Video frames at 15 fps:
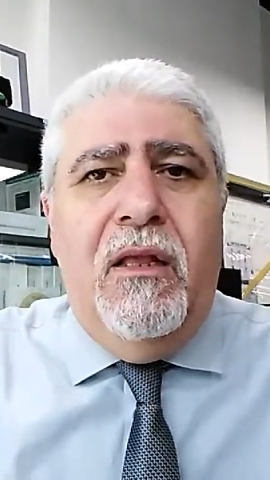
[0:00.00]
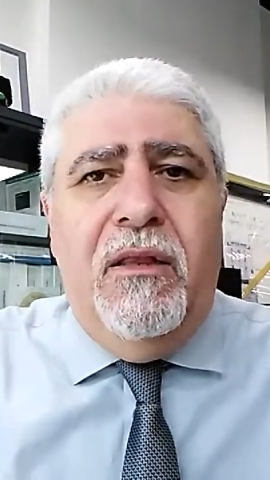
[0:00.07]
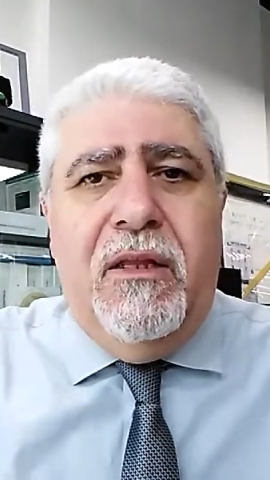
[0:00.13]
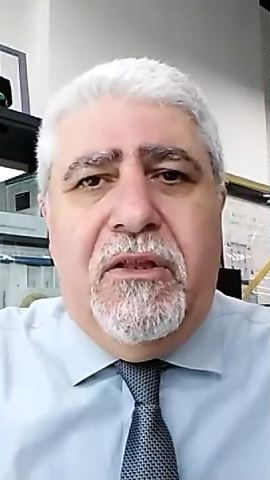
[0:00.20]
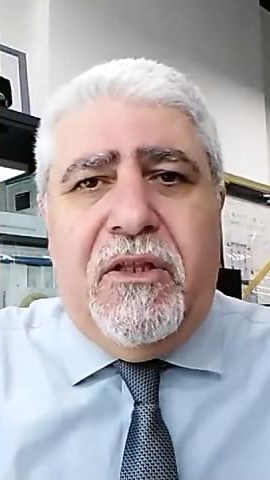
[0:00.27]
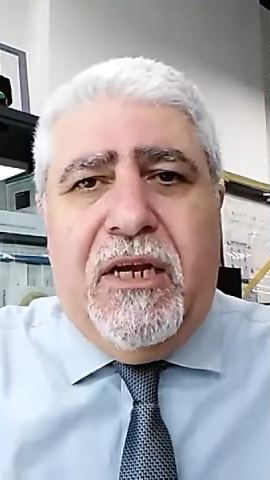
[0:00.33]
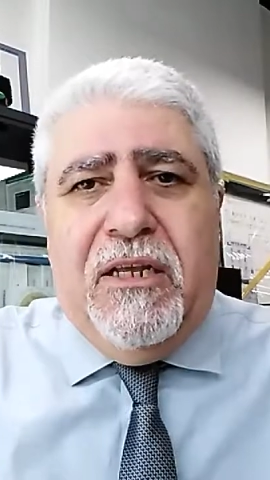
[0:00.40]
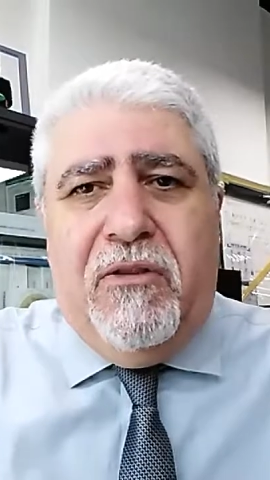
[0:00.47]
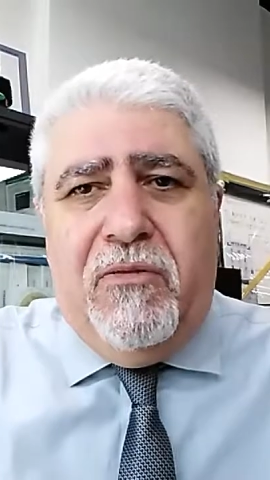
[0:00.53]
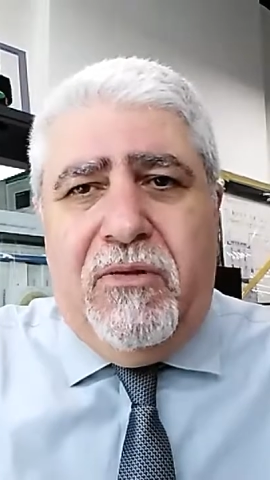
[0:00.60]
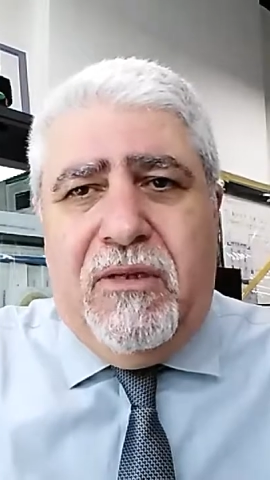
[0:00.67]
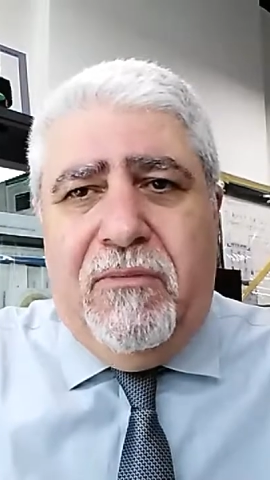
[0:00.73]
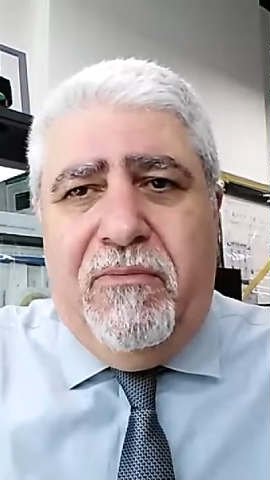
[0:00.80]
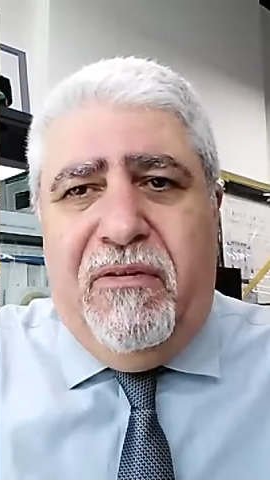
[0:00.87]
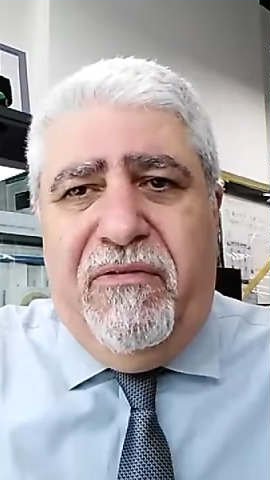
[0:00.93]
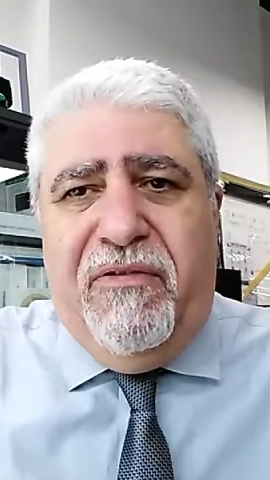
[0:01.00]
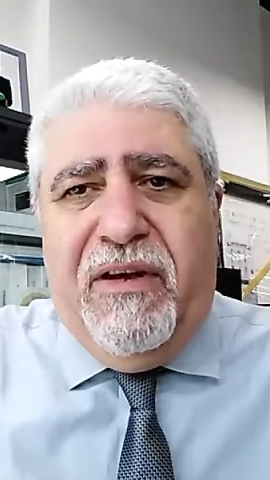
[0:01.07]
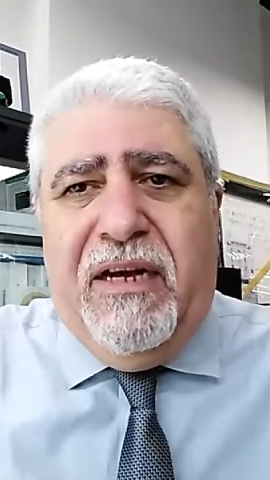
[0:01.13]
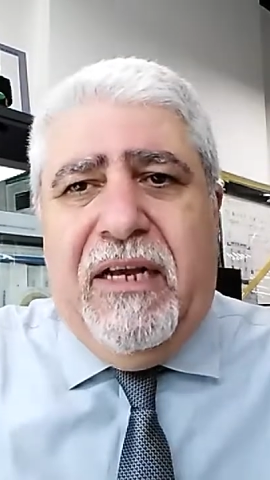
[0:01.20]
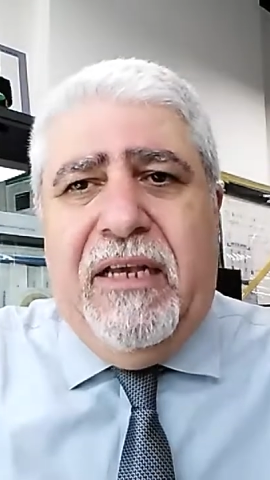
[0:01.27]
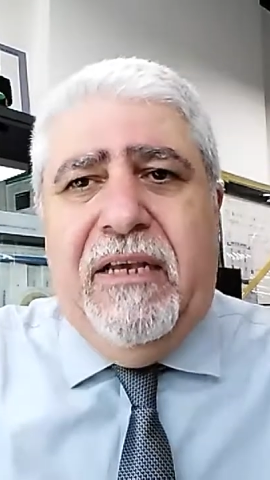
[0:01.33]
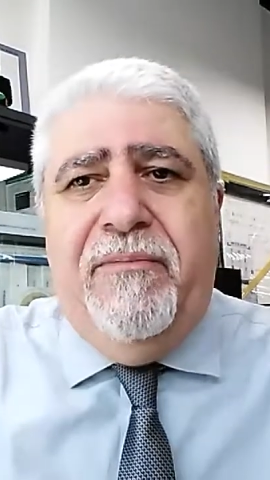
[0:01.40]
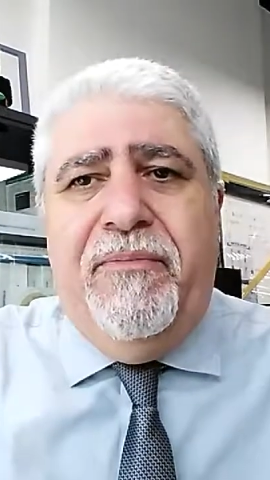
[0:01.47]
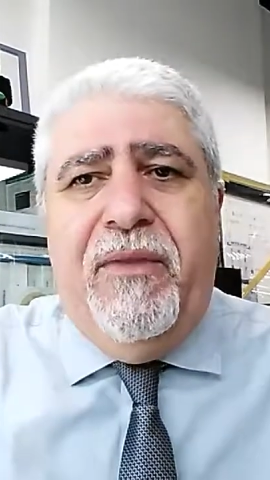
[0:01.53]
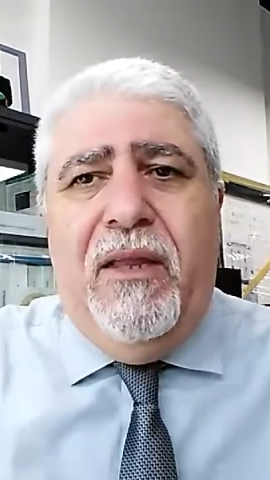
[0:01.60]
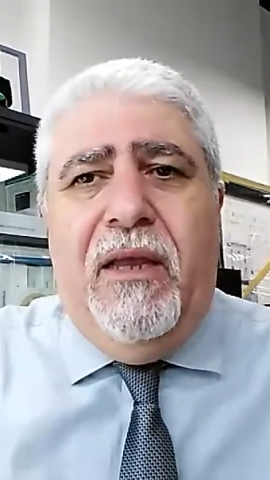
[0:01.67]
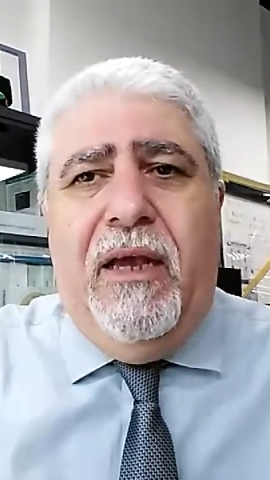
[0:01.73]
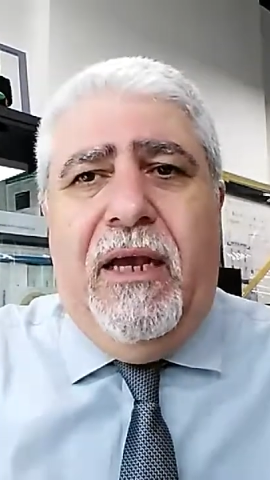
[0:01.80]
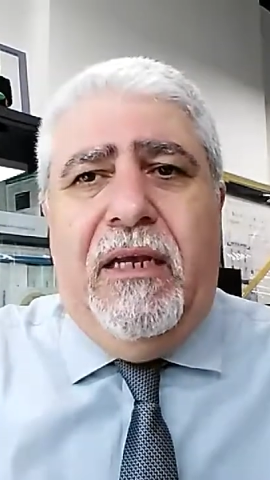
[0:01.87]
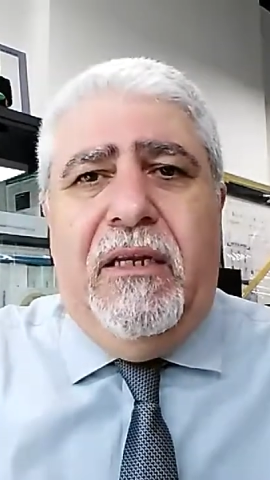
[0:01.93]
that try to simplify
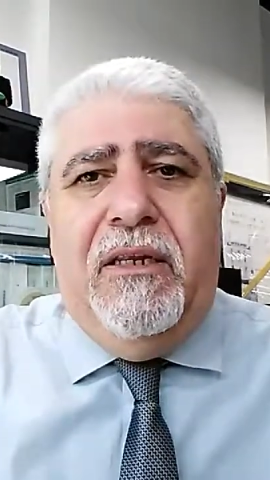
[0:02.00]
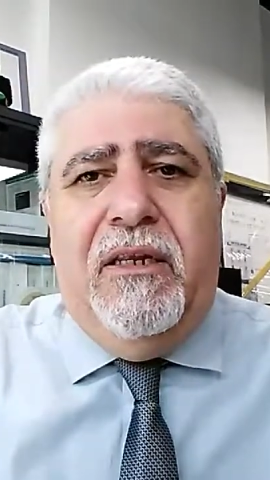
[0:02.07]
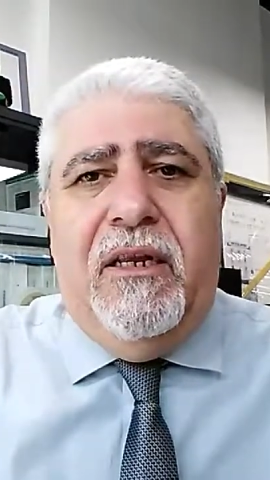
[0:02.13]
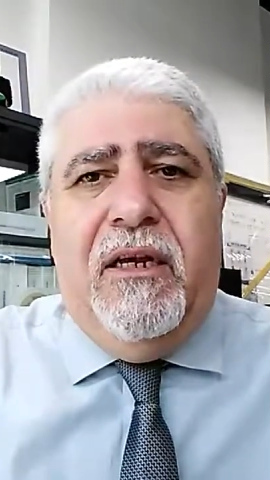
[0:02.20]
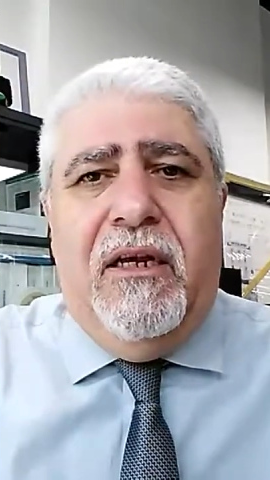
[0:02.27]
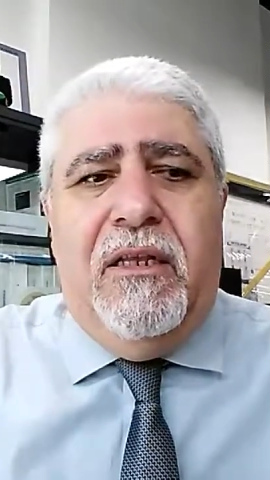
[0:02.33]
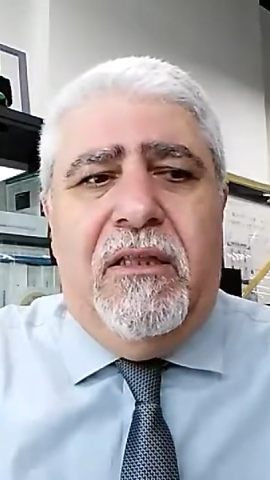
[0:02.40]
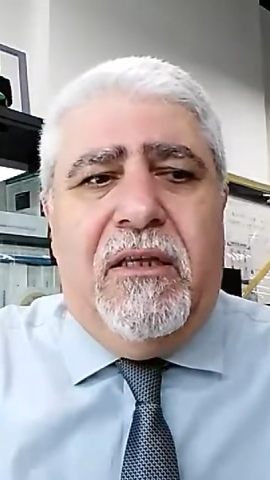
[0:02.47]
and uh,